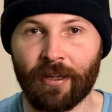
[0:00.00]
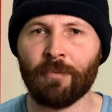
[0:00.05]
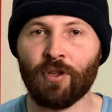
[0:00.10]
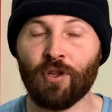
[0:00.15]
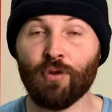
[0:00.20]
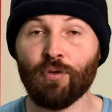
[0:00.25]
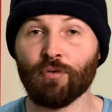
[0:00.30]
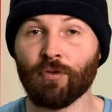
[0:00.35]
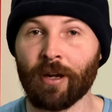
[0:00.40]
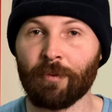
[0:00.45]

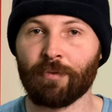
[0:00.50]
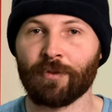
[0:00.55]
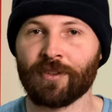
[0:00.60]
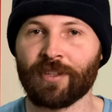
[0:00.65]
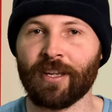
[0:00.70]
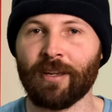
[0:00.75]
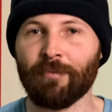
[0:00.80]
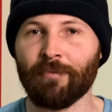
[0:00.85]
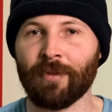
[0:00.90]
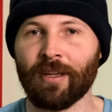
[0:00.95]
You
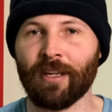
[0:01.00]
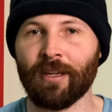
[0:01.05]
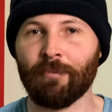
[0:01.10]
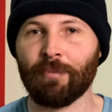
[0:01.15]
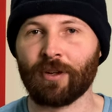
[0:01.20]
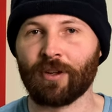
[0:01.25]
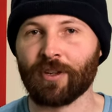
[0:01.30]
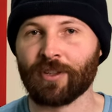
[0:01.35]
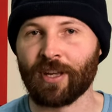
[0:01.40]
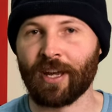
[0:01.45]
represent me
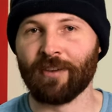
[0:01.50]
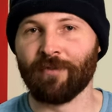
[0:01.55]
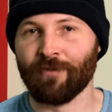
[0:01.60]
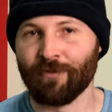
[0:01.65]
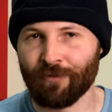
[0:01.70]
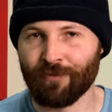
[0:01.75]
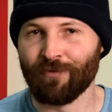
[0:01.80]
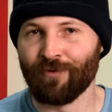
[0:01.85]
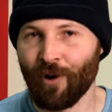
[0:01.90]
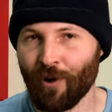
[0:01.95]
because I
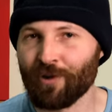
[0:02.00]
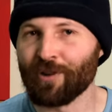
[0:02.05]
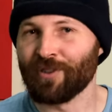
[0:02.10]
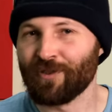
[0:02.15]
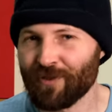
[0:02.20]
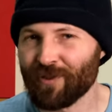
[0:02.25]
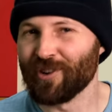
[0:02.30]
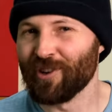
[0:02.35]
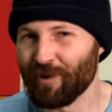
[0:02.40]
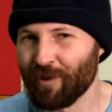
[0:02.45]
voted
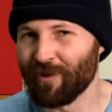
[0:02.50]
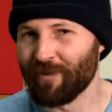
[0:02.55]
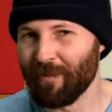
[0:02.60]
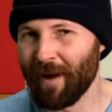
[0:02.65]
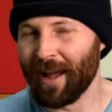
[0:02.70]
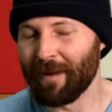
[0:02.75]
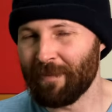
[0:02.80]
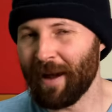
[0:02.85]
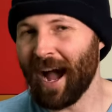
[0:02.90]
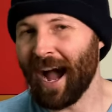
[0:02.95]
for you with
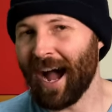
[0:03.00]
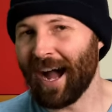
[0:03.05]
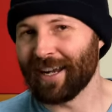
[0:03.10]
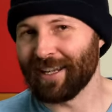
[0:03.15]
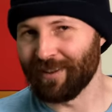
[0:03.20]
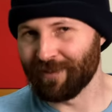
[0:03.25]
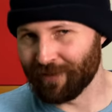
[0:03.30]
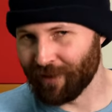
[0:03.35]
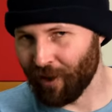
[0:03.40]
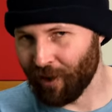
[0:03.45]
my
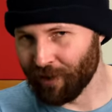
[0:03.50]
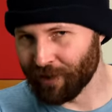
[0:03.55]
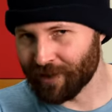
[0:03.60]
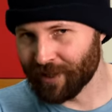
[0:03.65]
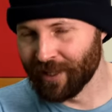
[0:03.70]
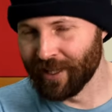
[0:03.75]
party vote.